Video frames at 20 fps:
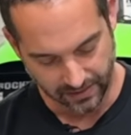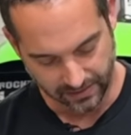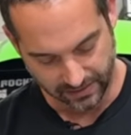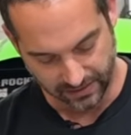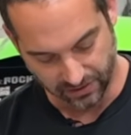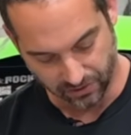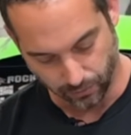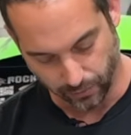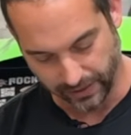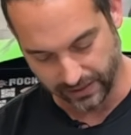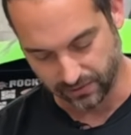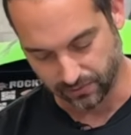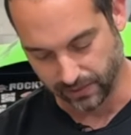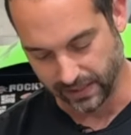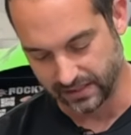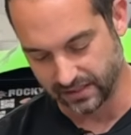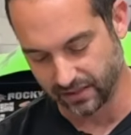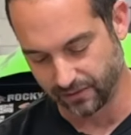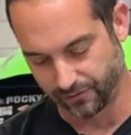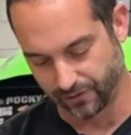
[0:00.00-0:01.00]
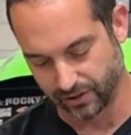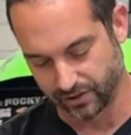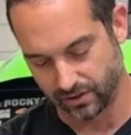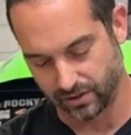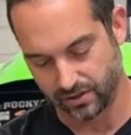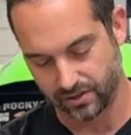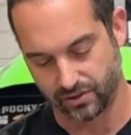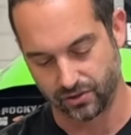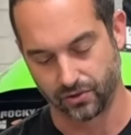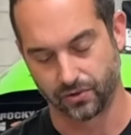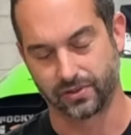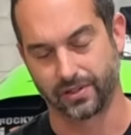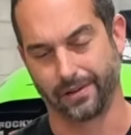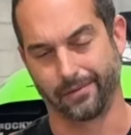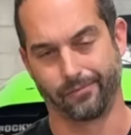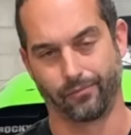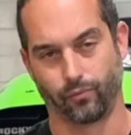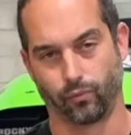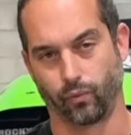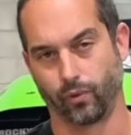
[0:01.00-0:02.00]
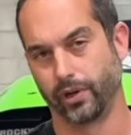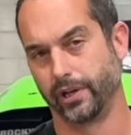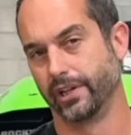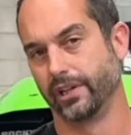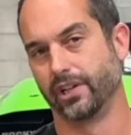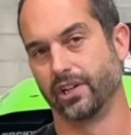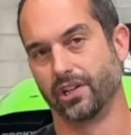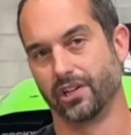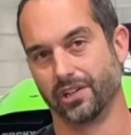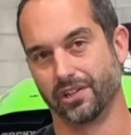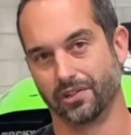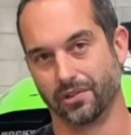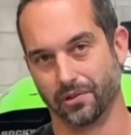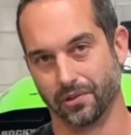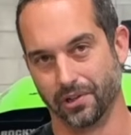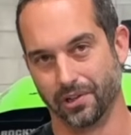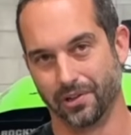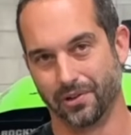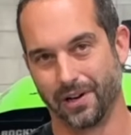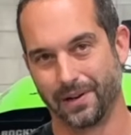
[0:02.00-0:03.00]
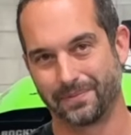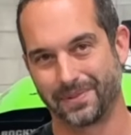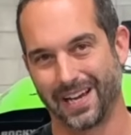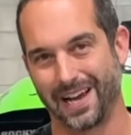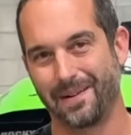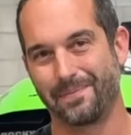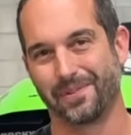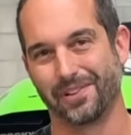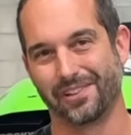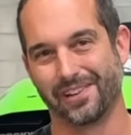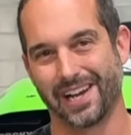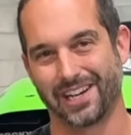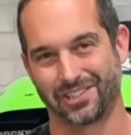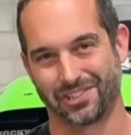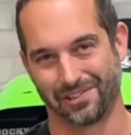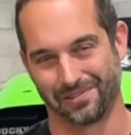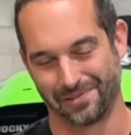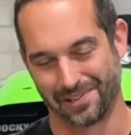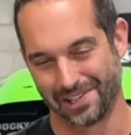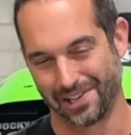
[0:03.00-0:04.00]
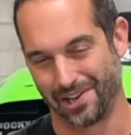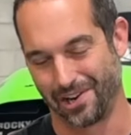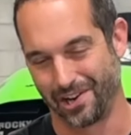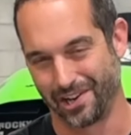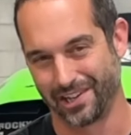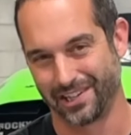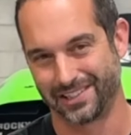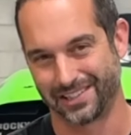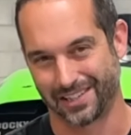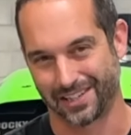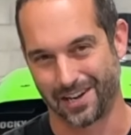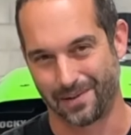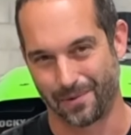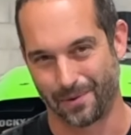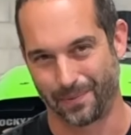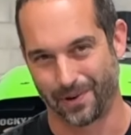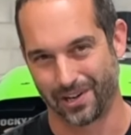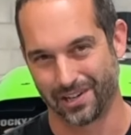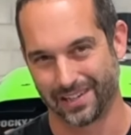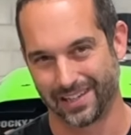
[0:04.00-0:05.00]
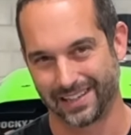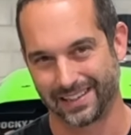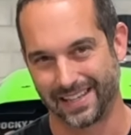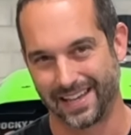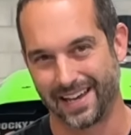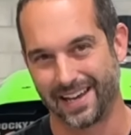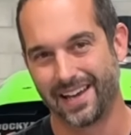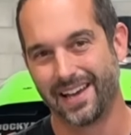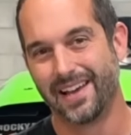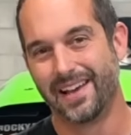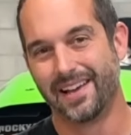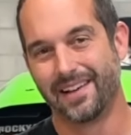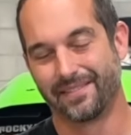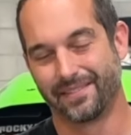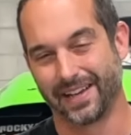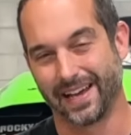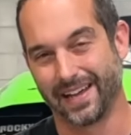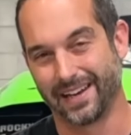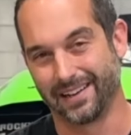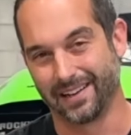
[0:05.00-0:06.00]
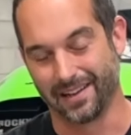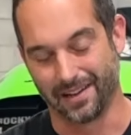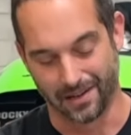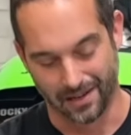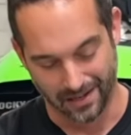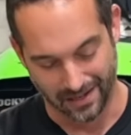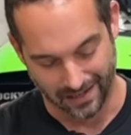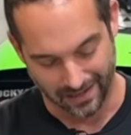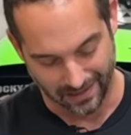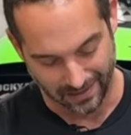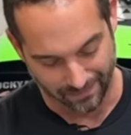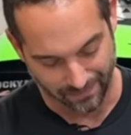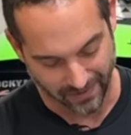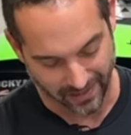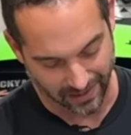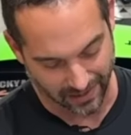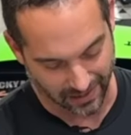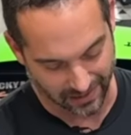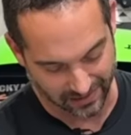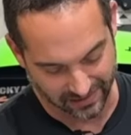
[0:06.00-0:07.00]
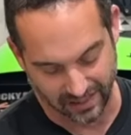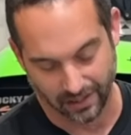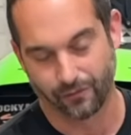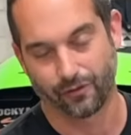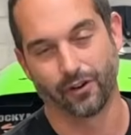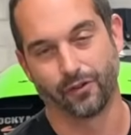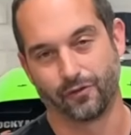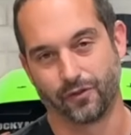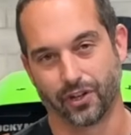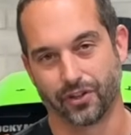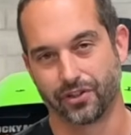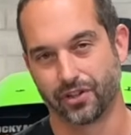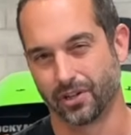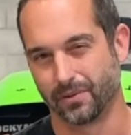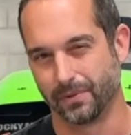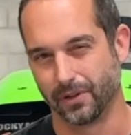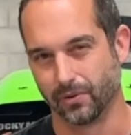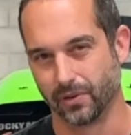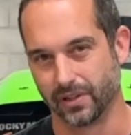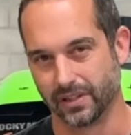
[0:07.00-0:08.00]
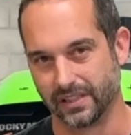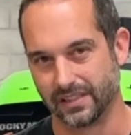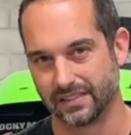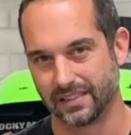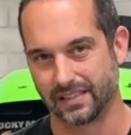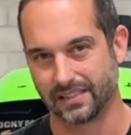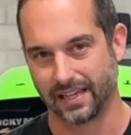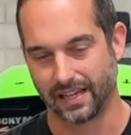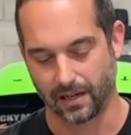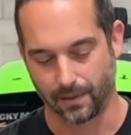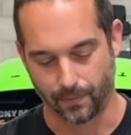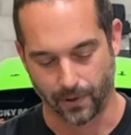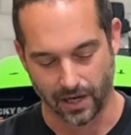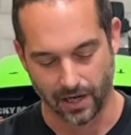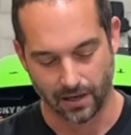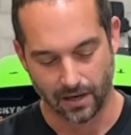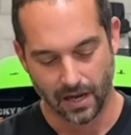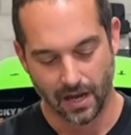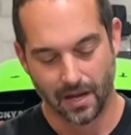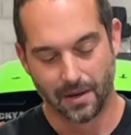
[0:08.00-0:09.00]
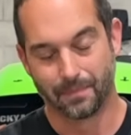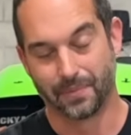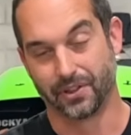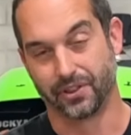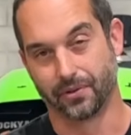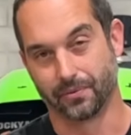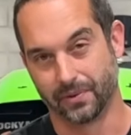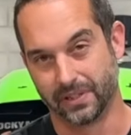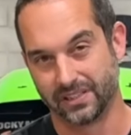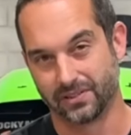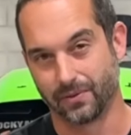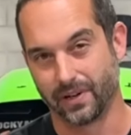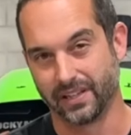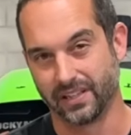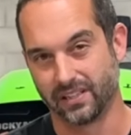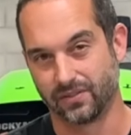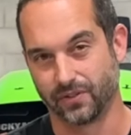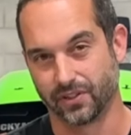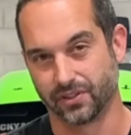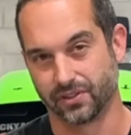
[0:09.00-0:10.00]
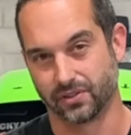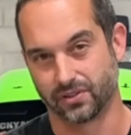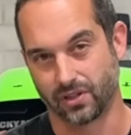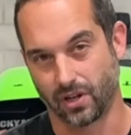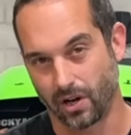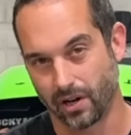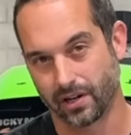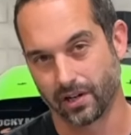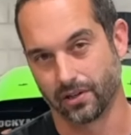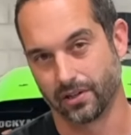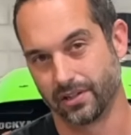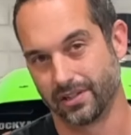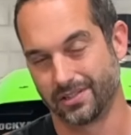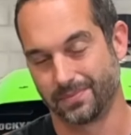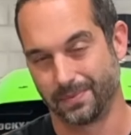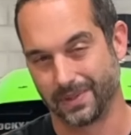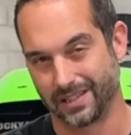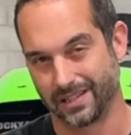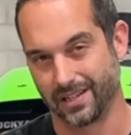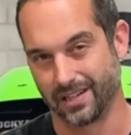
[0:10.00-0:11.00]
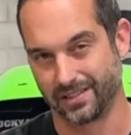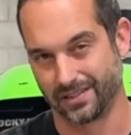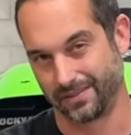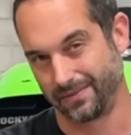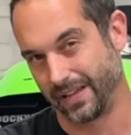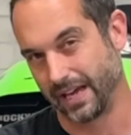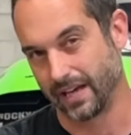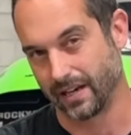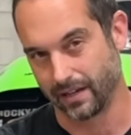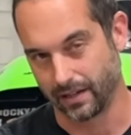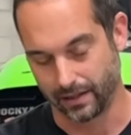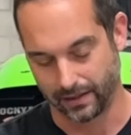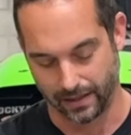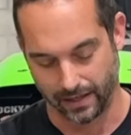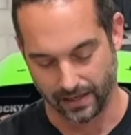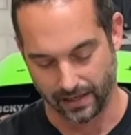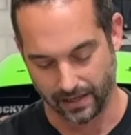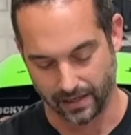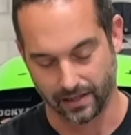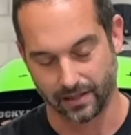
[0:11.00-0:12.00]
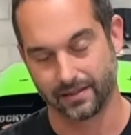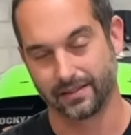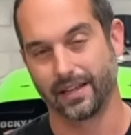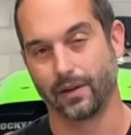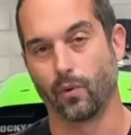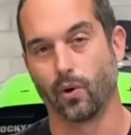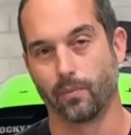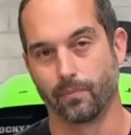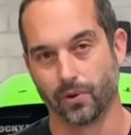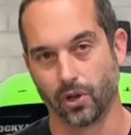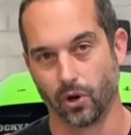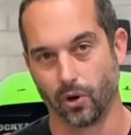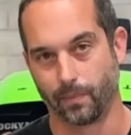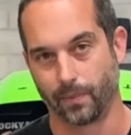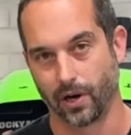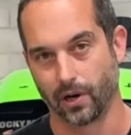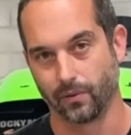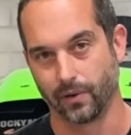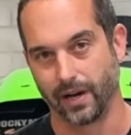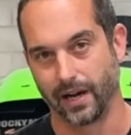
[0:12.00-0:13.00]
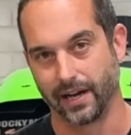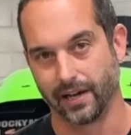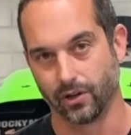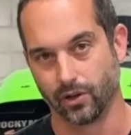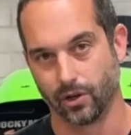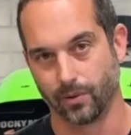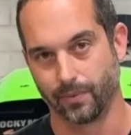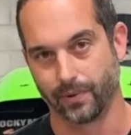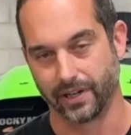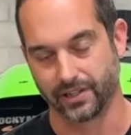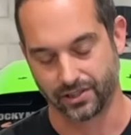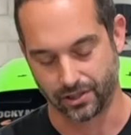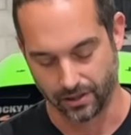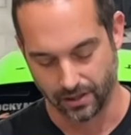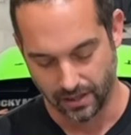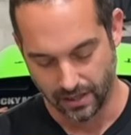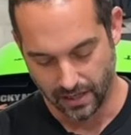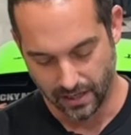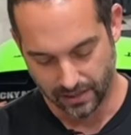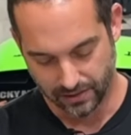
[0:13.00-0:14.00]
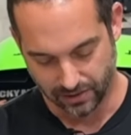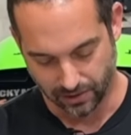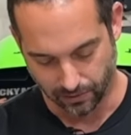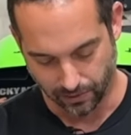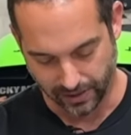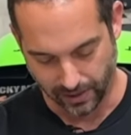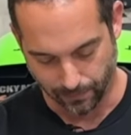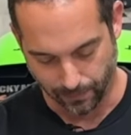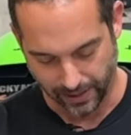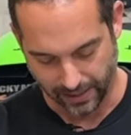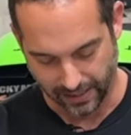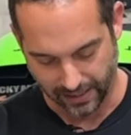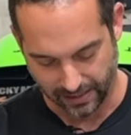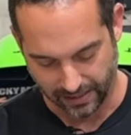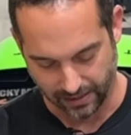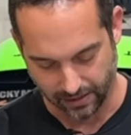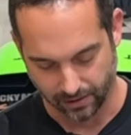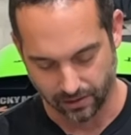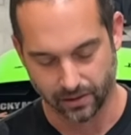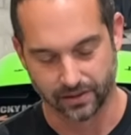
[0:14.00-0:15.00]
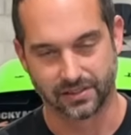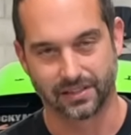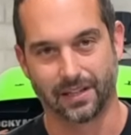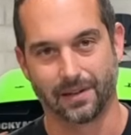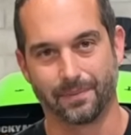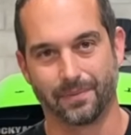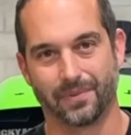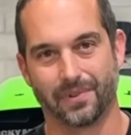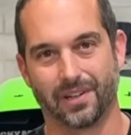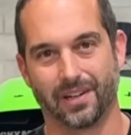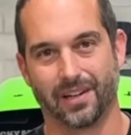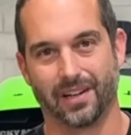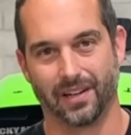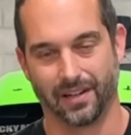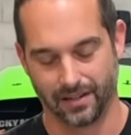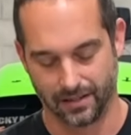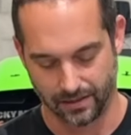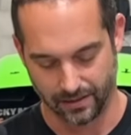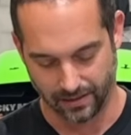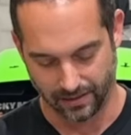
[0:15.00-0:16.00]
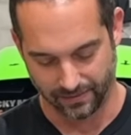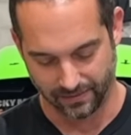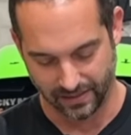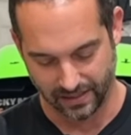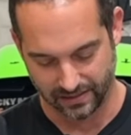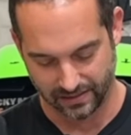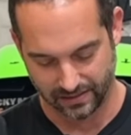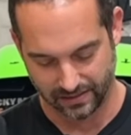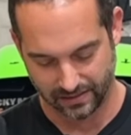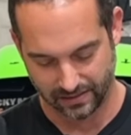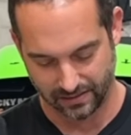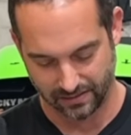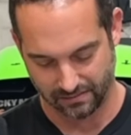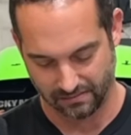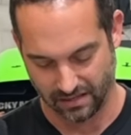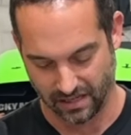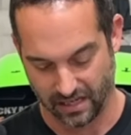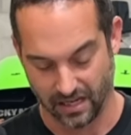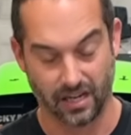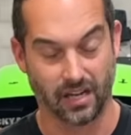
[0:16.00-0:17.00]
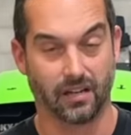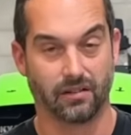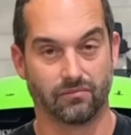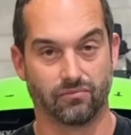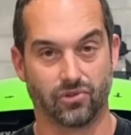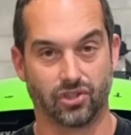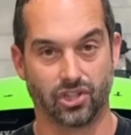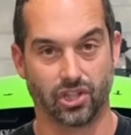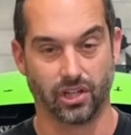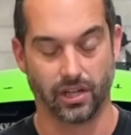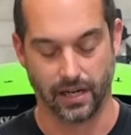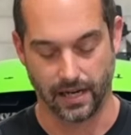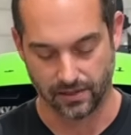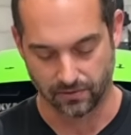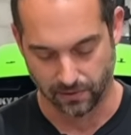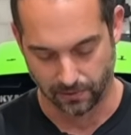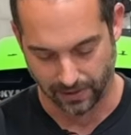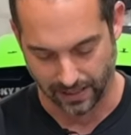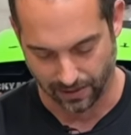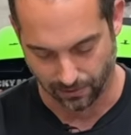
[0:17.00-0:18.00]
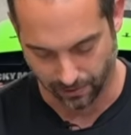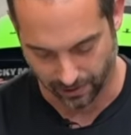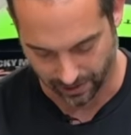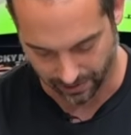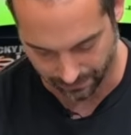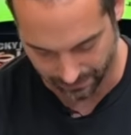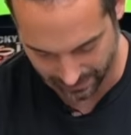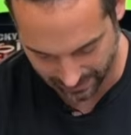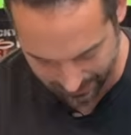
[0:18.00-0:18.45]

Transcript: These Wix racing filters use a really good glue up top and they're actually really hard to come apart like that. If you had a, a, a different filter, it'd be real easy to take apart. But the reason why these filters are good is because of that. They, uh, they won't blow apart with high oil pressure. So we'll get probably gotta get a close up uh, of this and show you guys what we got working with.